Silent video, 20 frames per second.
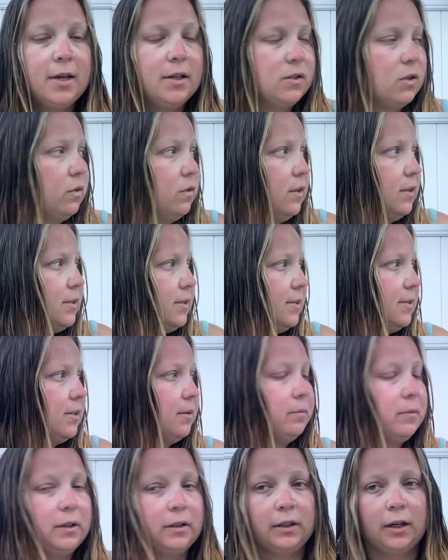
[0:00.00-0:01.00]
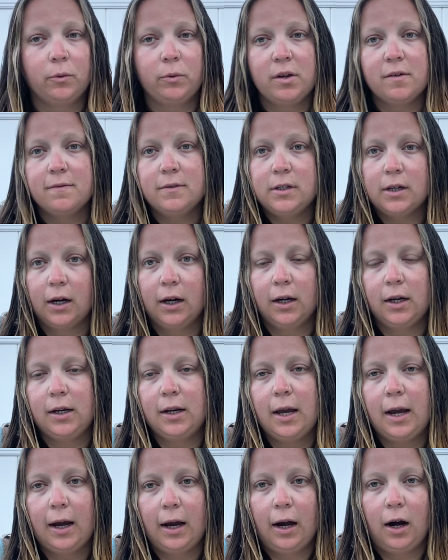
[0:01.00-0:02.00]
So this is something that we've done
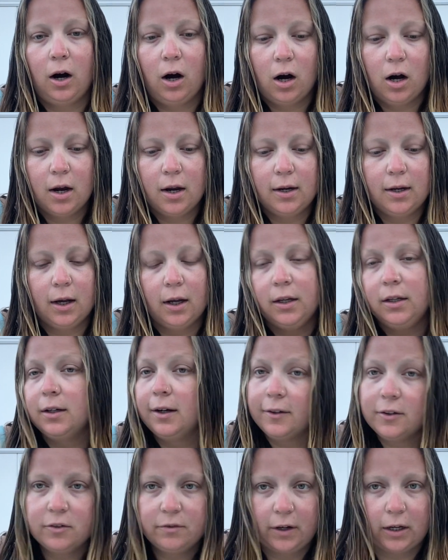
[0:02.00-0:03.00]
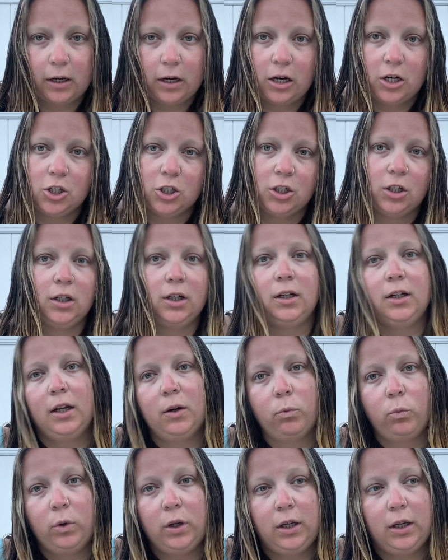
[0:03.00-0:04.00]
on another vacation and
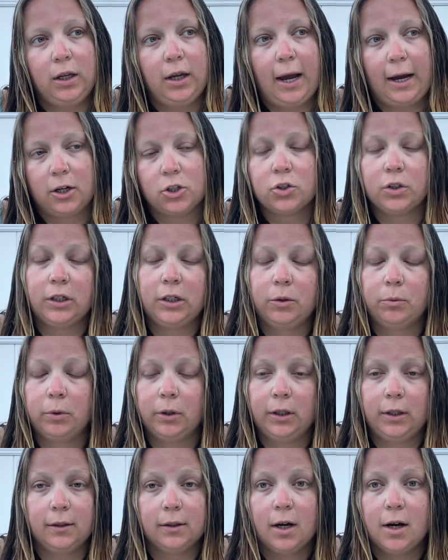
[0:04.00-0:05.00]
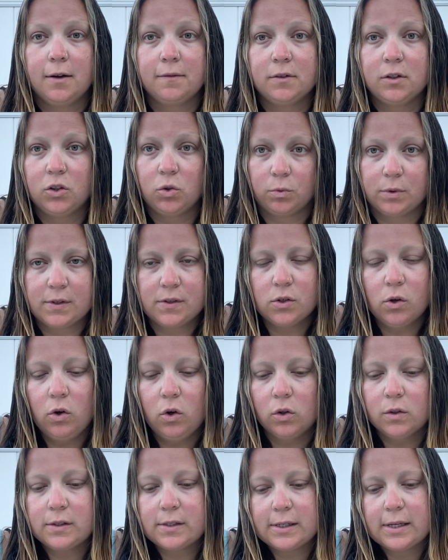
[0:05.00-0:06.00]
we actually really loved the
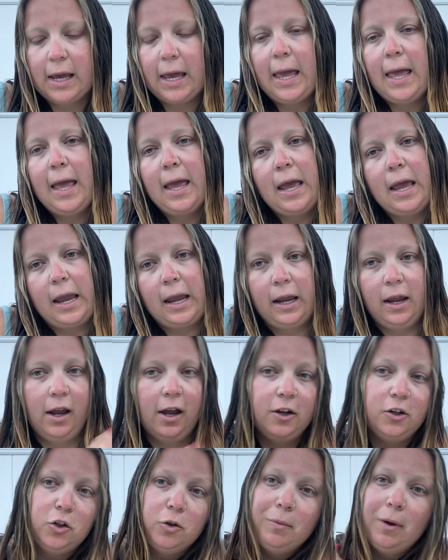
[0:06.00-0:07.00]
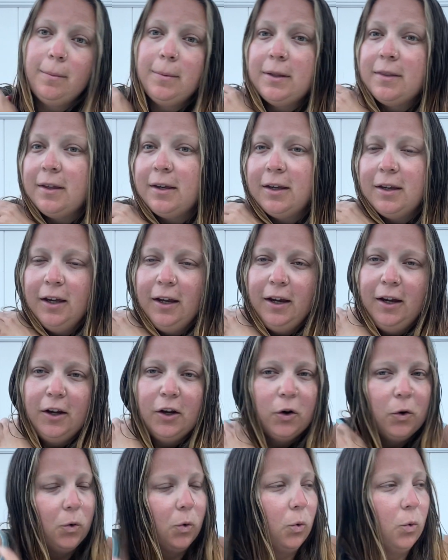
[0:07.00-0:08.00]
results and you may be thinking,
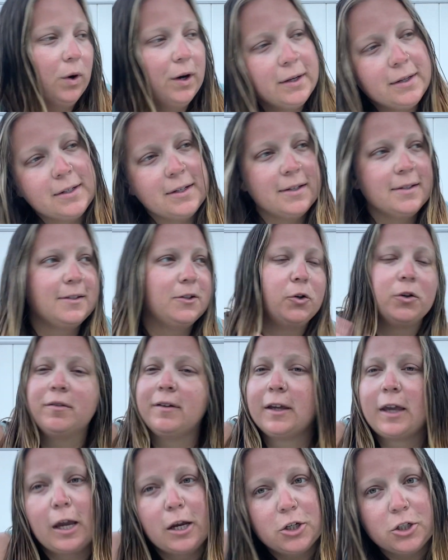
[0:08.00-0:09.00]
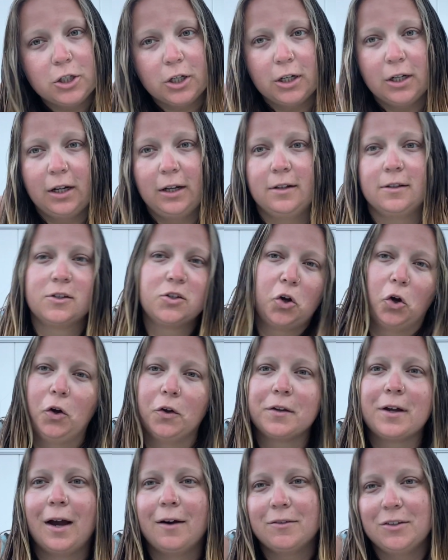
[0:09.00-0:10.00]
what does your vacation in
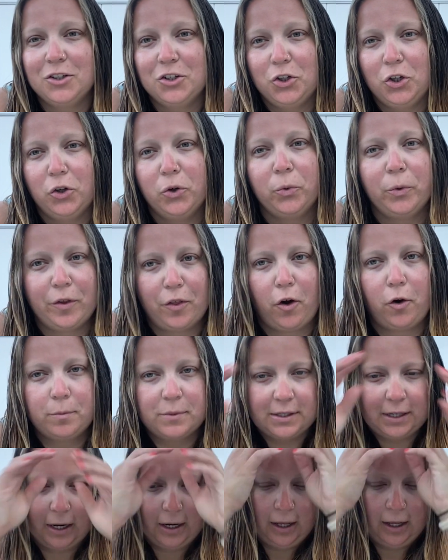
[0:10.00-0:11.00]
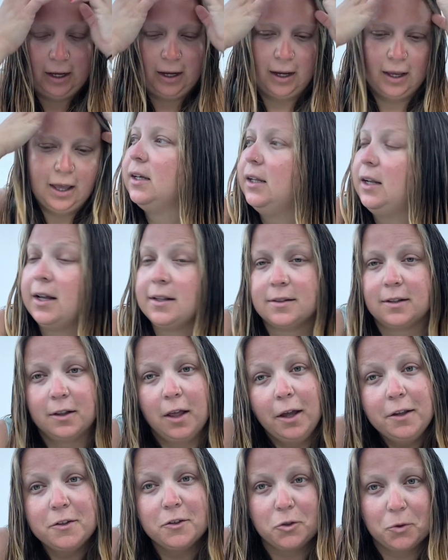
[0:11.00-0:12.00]
Salt have to do with homesteading? It has a
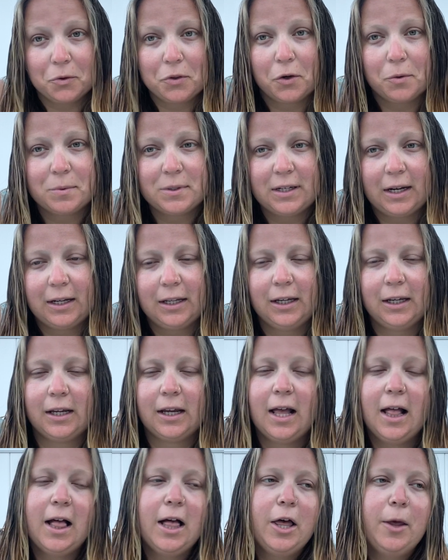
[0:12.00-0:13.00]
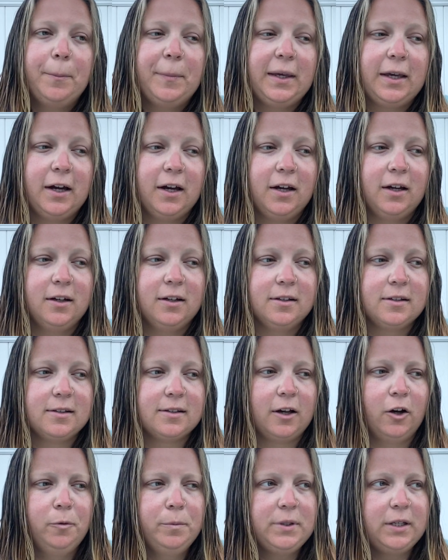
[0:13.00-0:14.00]
lot to do with homesteading because
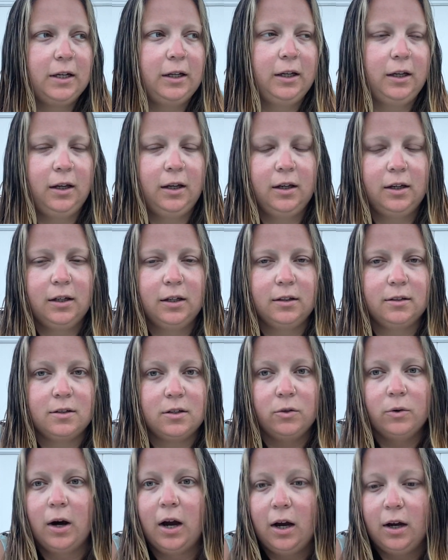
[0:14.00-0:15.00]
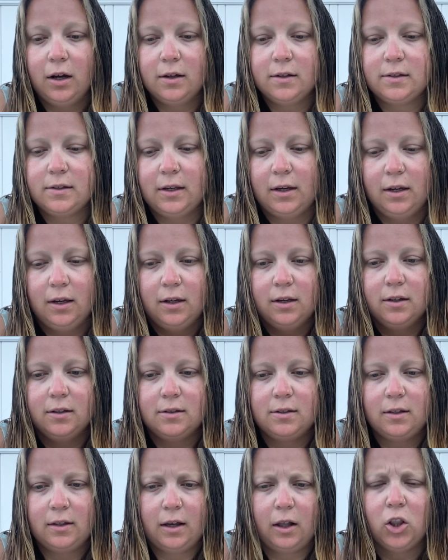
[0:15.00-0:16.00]
homesteading to us
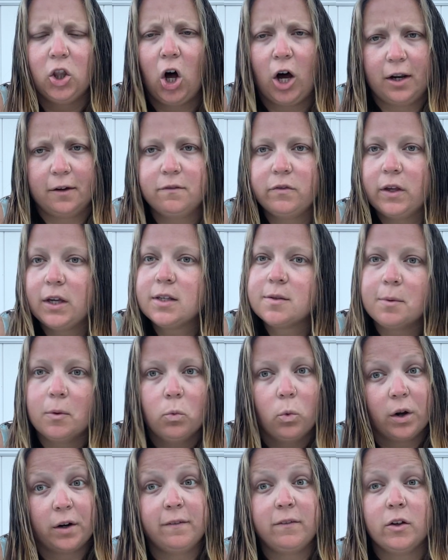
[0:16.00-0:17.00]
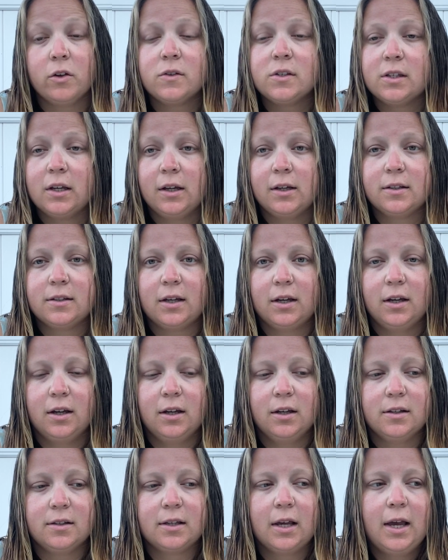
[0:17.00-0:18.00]
is a lot of things, but one of those things
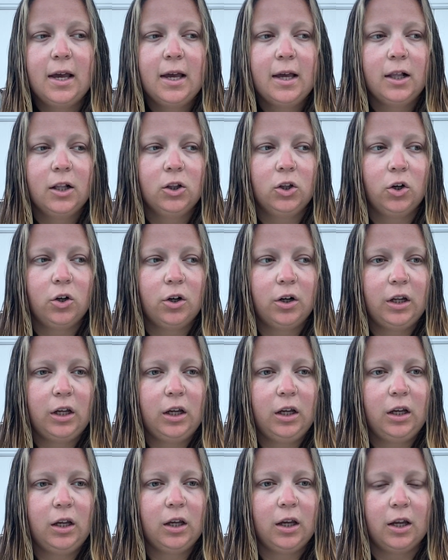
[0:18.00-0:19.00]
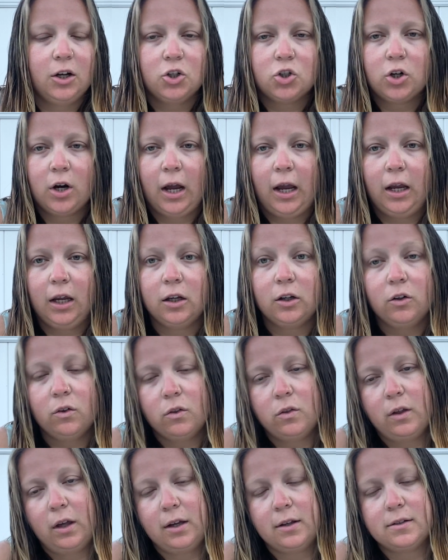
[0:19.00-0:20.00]
is learning and trying new
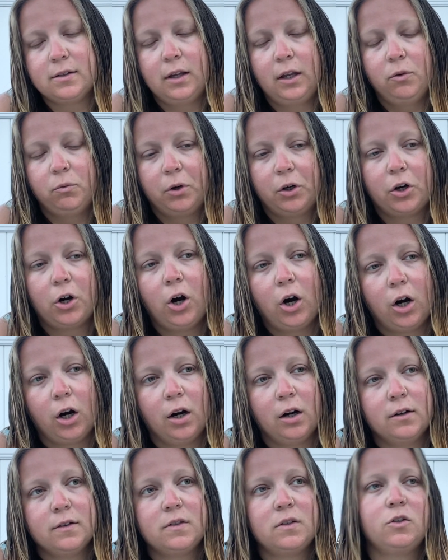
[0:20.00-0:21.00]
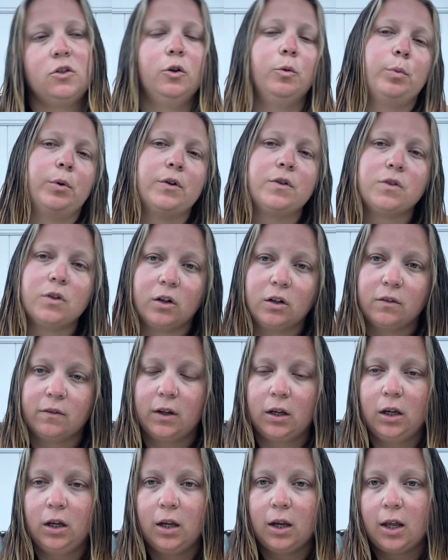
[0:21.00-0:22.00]
things in regards to
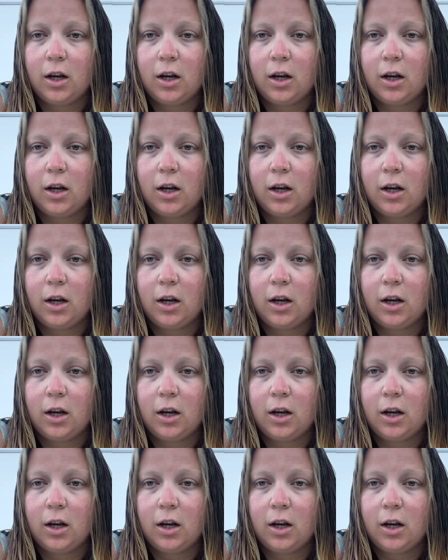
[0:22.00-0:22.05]
preserving